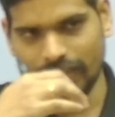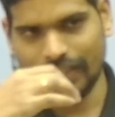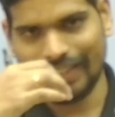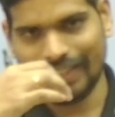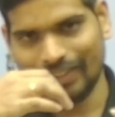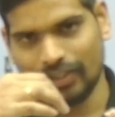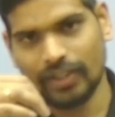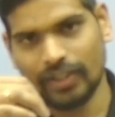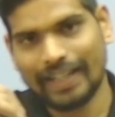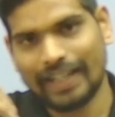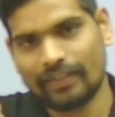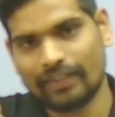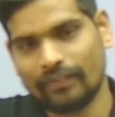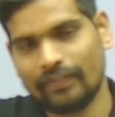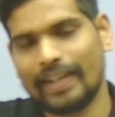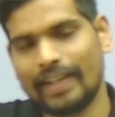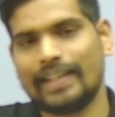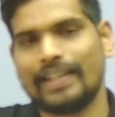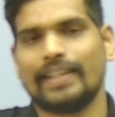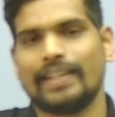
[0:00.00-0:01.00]
you'll get
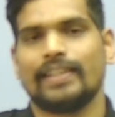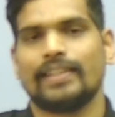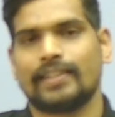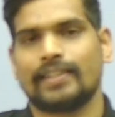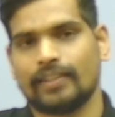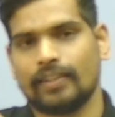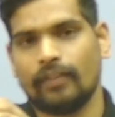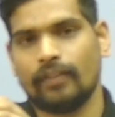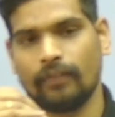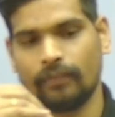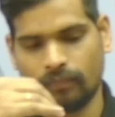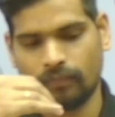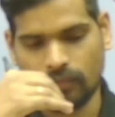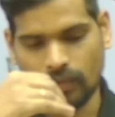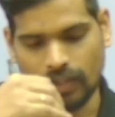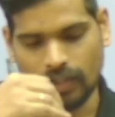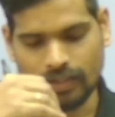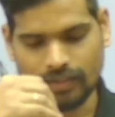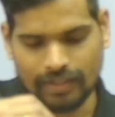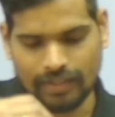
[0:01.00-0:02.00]
various
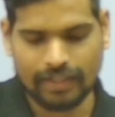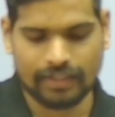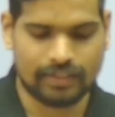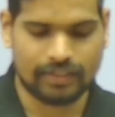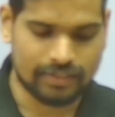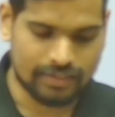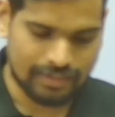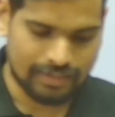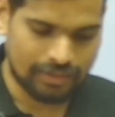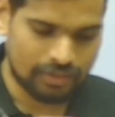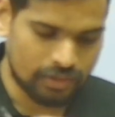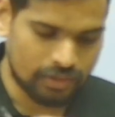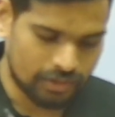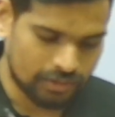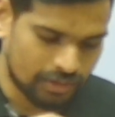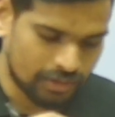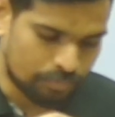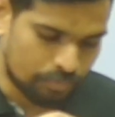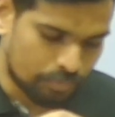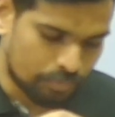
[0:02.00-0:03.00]
the